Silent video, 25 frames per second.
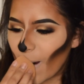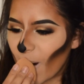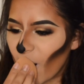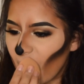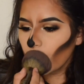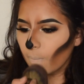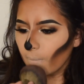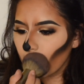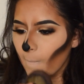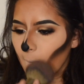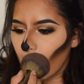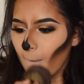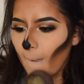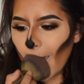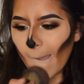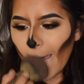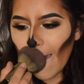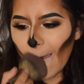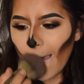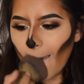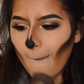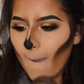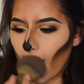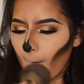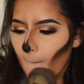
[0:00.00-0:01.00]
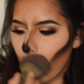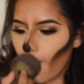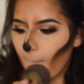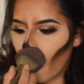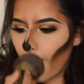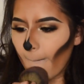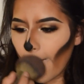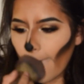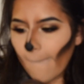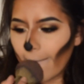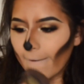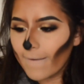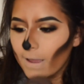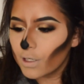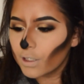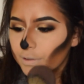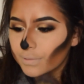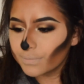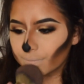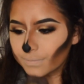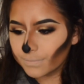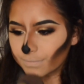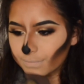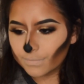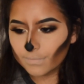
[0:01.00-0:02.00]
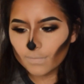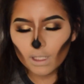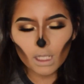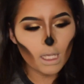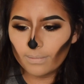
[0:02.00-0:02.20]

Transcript: And then setting it with some powder.